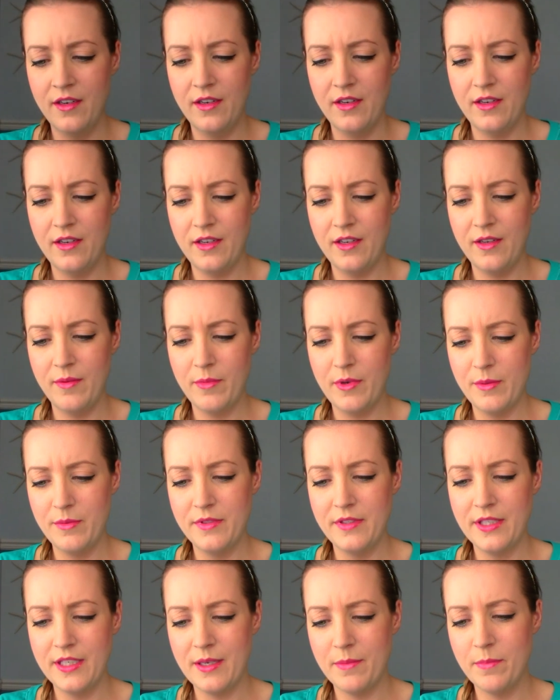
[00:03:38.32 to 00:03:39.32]
Um, almost
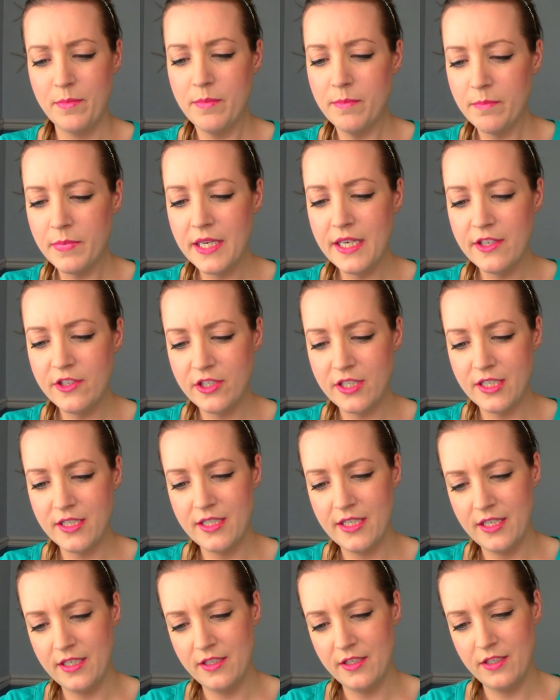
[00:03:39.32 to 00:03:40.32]
like a peachy
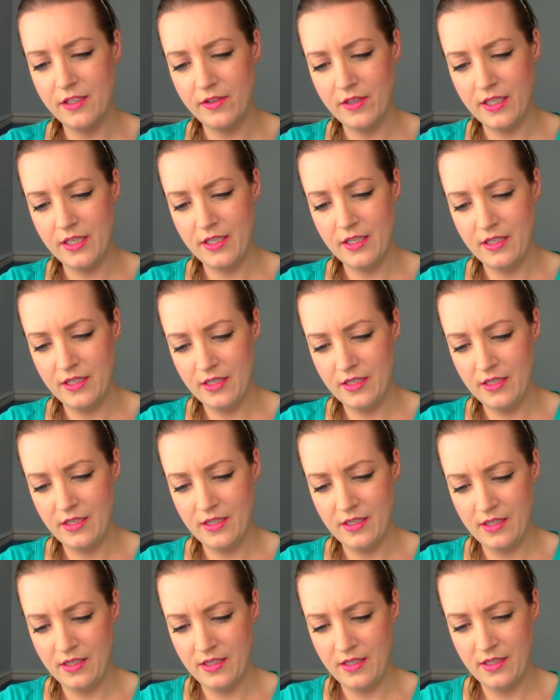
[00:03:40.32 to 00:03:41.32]
tint to it.
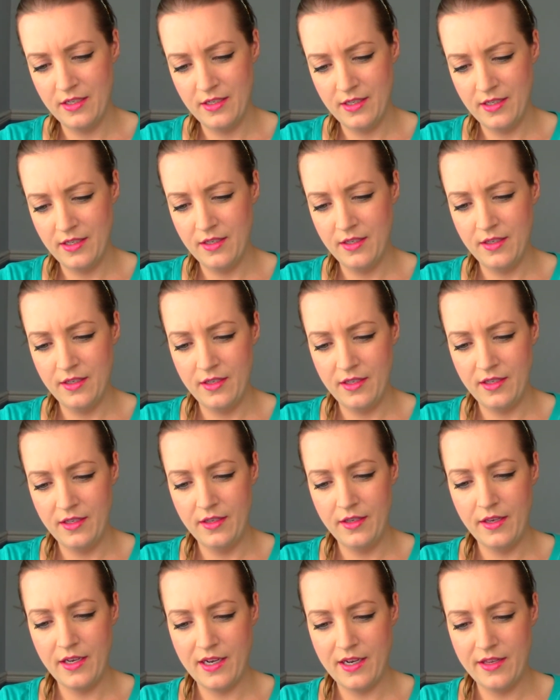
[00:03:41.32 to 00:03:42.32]

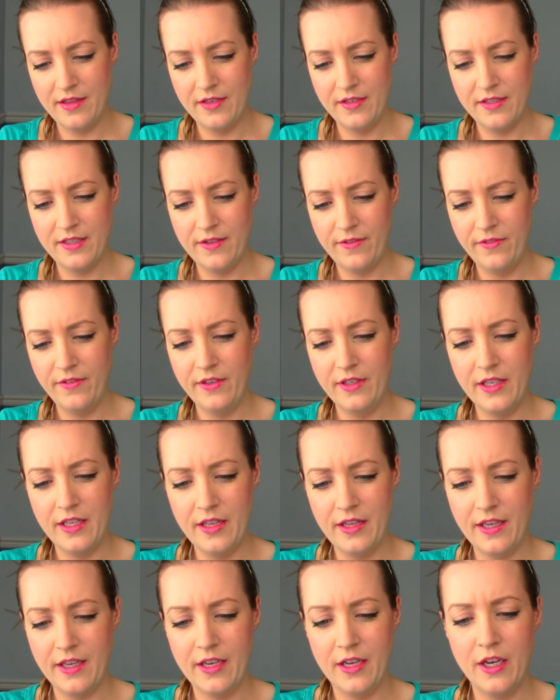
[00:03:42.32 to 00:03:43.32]
Yeah, and there's definitely
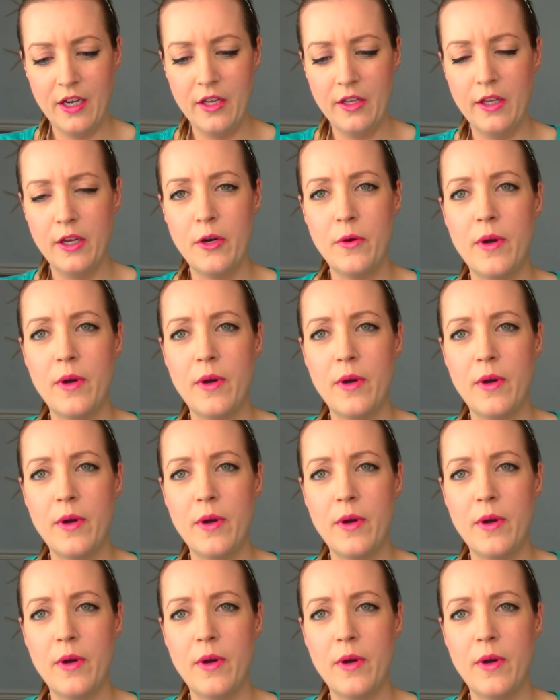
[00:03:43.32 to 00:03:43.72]
like a glow